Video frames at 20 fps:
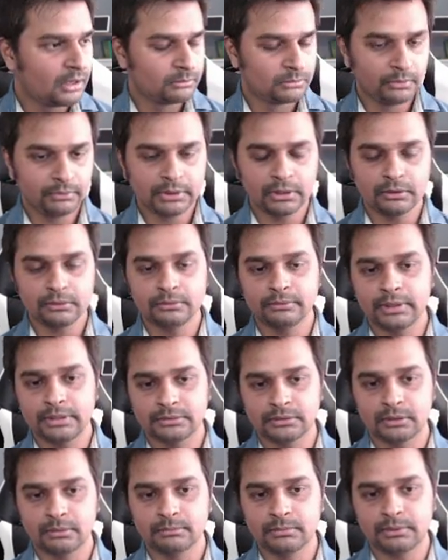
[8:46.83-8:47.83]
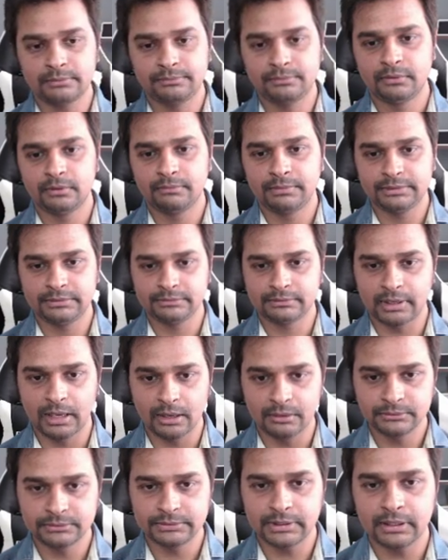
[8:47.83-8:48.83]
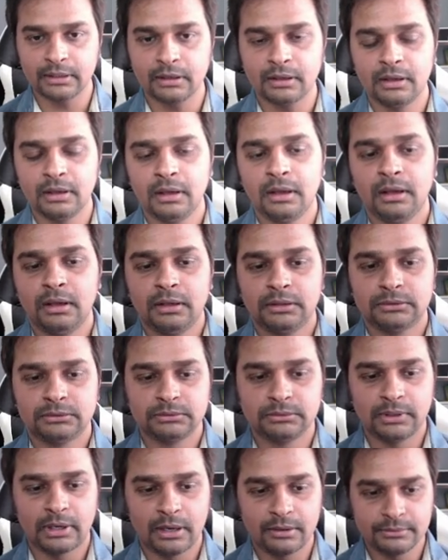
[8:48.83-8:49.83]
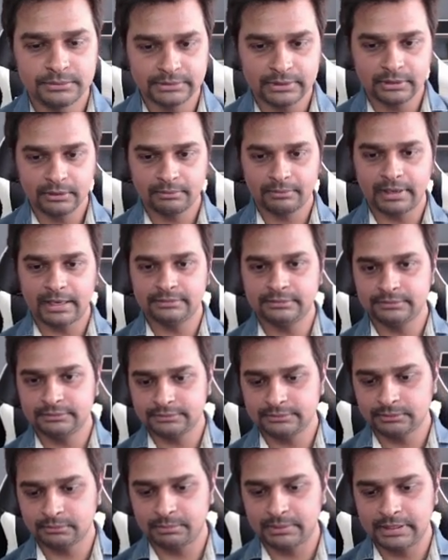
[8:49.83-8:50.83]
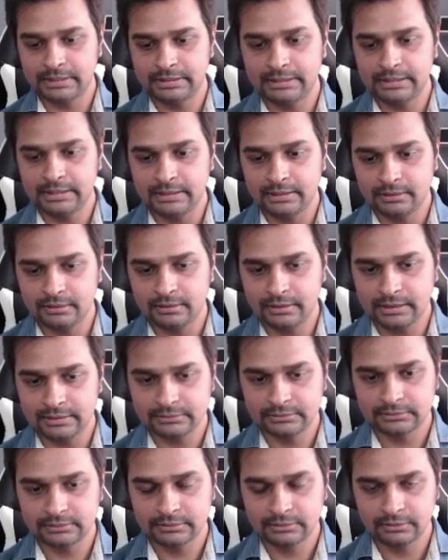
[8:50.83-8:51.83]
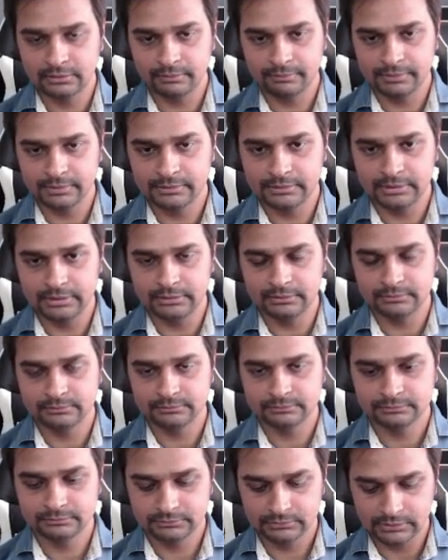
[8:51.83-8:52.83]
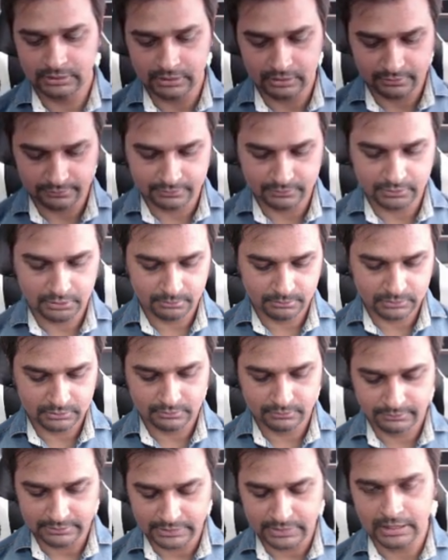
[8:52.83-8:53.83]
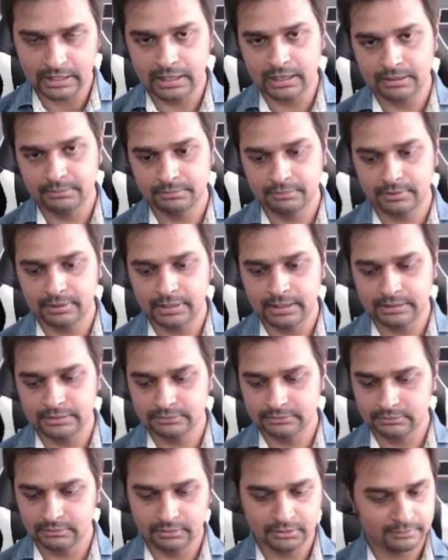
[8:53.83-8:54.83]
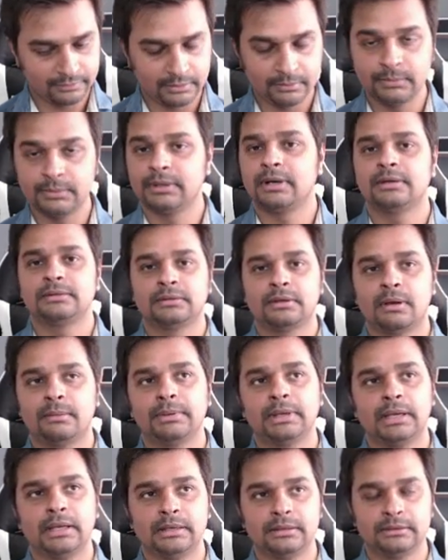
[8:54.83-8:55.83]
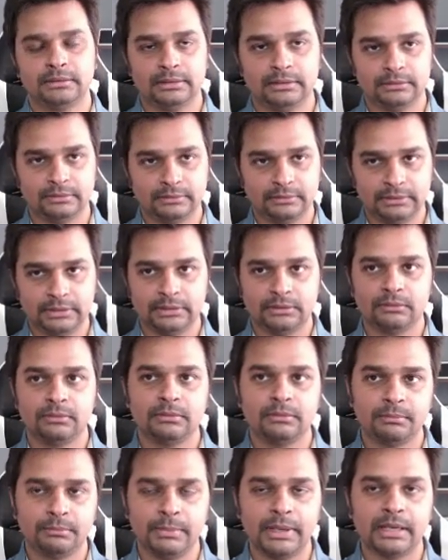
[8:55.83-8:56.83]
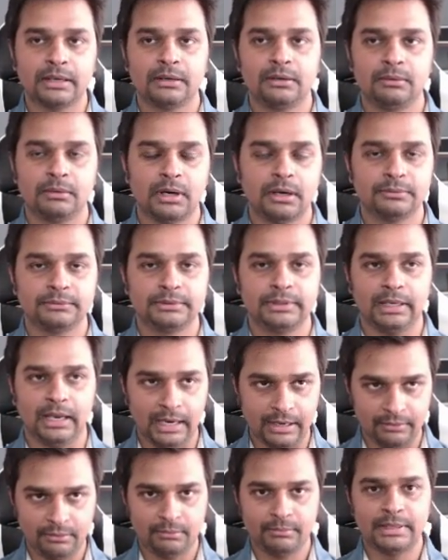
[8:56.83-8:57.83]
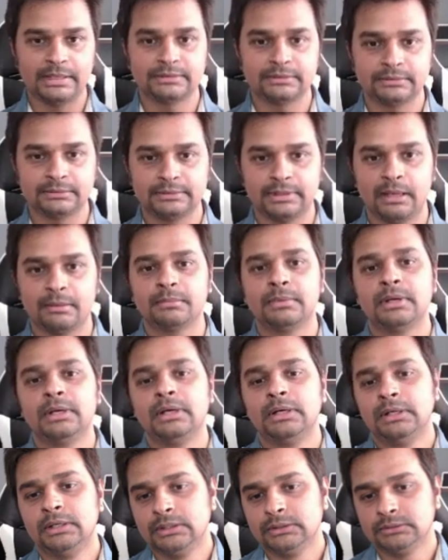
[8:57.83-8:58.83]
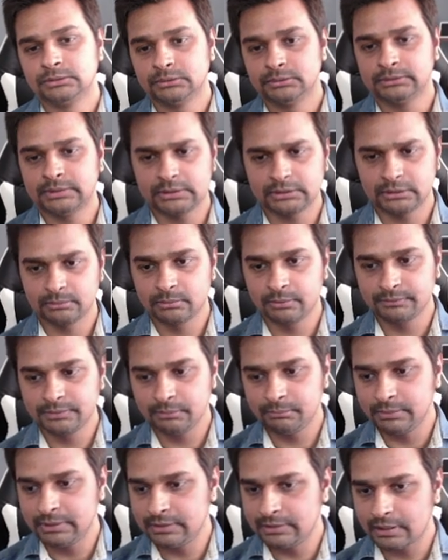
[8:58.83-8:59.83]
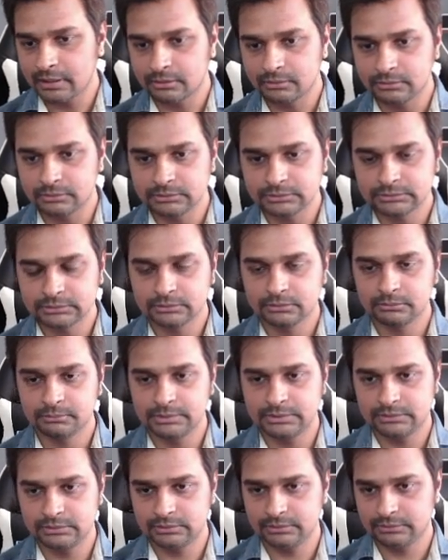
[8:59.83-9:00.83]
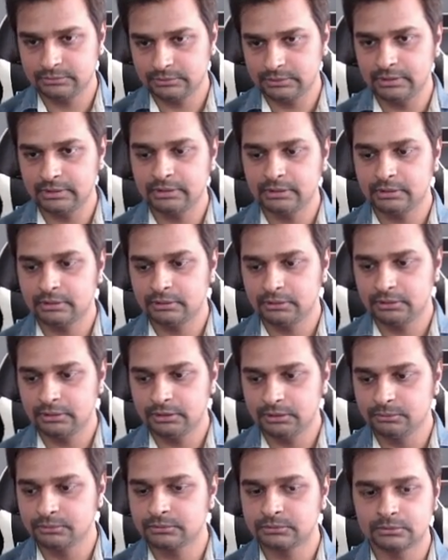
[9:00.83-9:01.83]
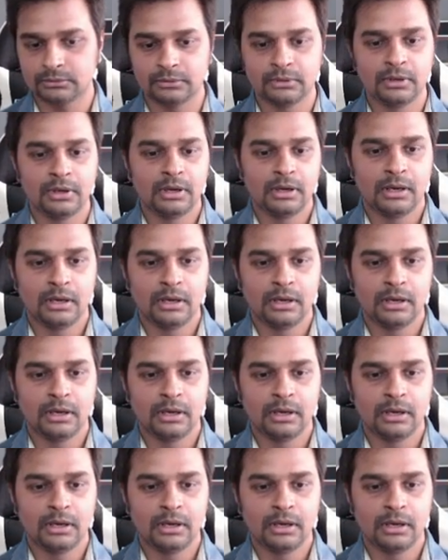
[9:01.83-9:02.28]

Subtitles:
Moving on to reason number four, which is housing. So housing crisis is a big deal here. It's obviously unaffordable, very high price, a lot of immigrants coming in. They don't make new housing. It remains the same. So those are some of the media quotes, which is in the news. So